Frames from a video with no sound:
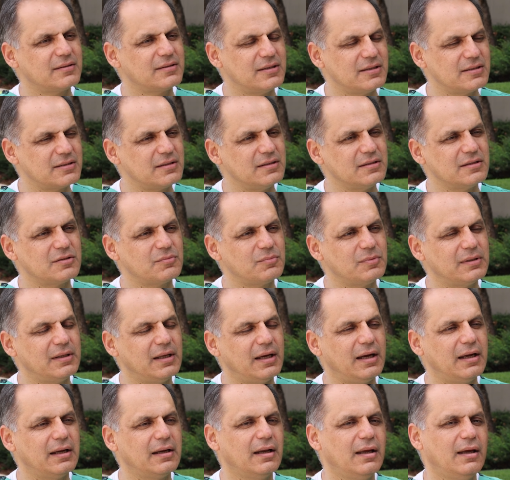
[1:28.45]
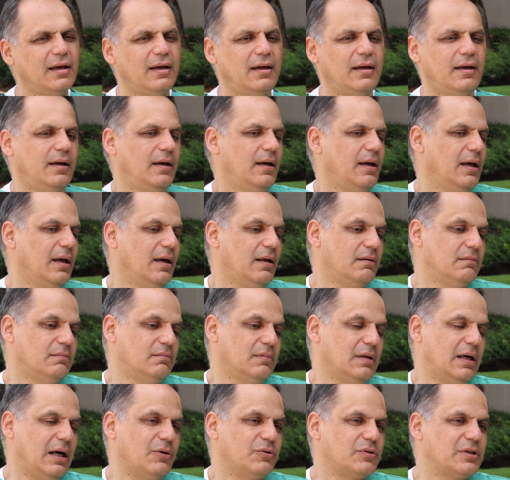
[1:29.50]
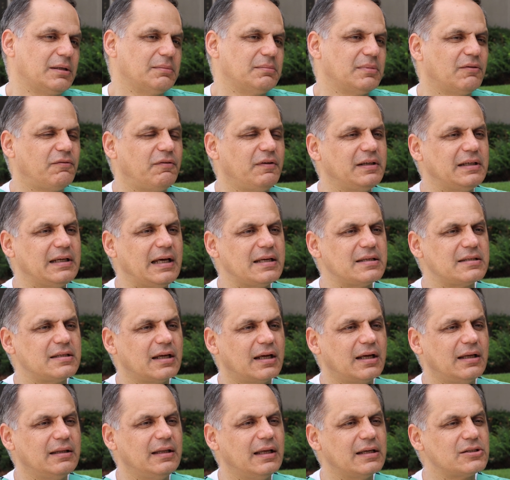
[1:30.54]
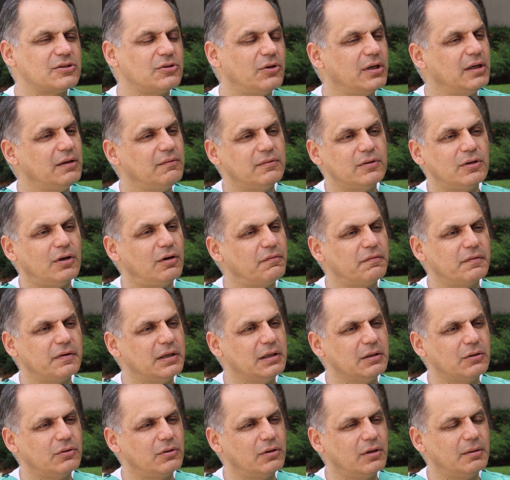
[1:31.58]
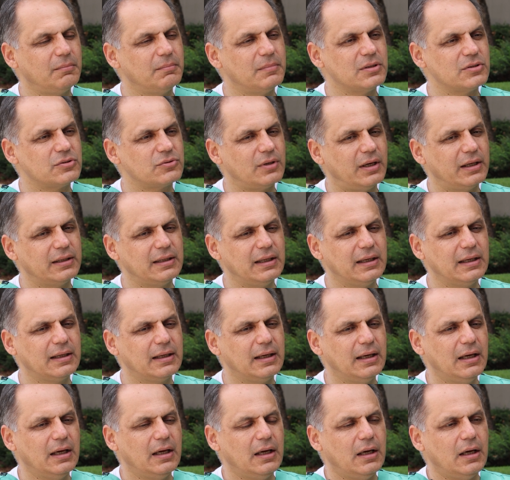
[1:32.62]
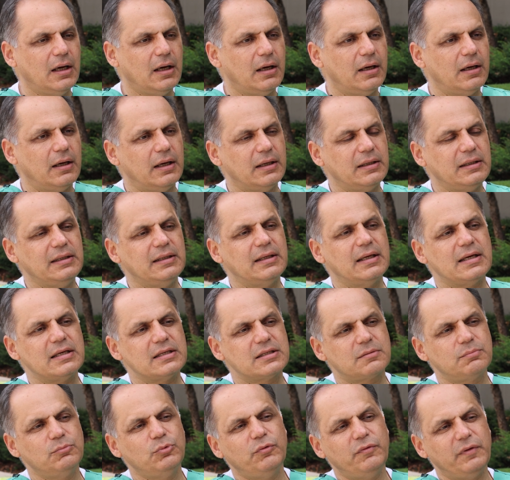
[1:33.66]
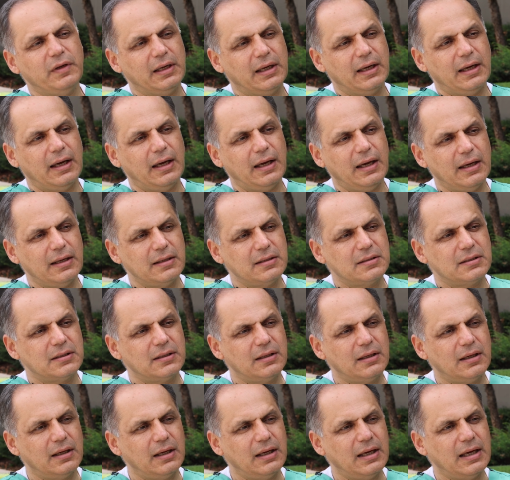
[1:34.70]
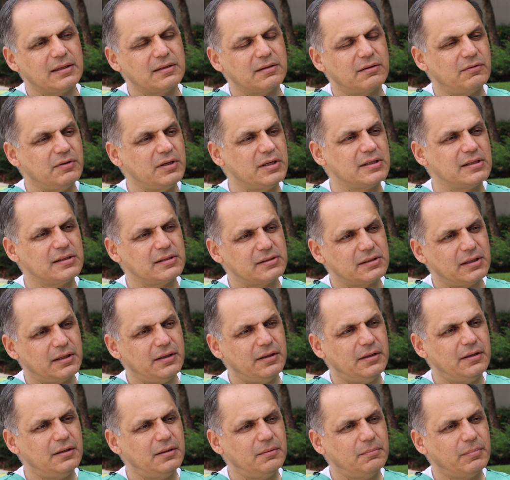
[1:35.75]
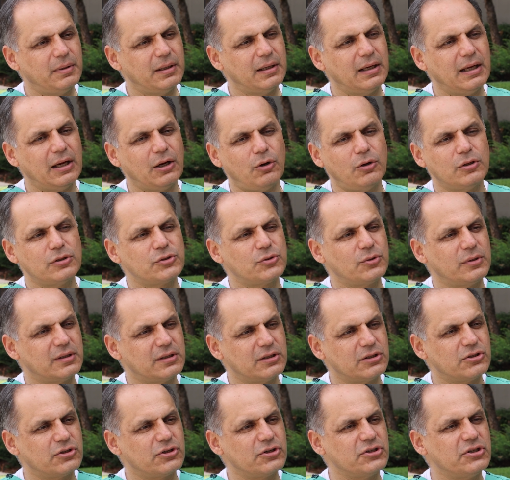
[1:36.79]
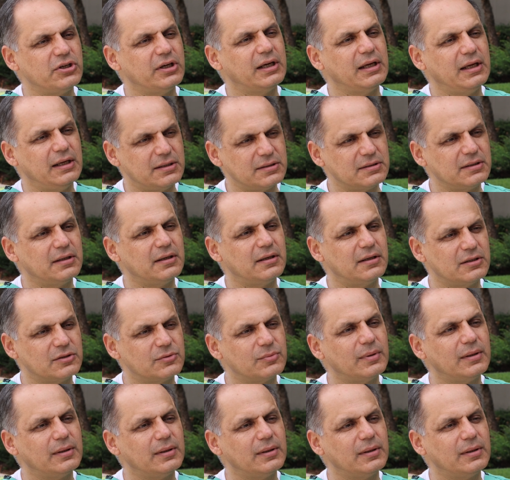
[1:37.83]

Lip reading: assistance with that, and the outcomes are fantastic, and that's not even offered in Columbus. So I think Adena is moving ahead as a regional center, but also as a tertiary care center as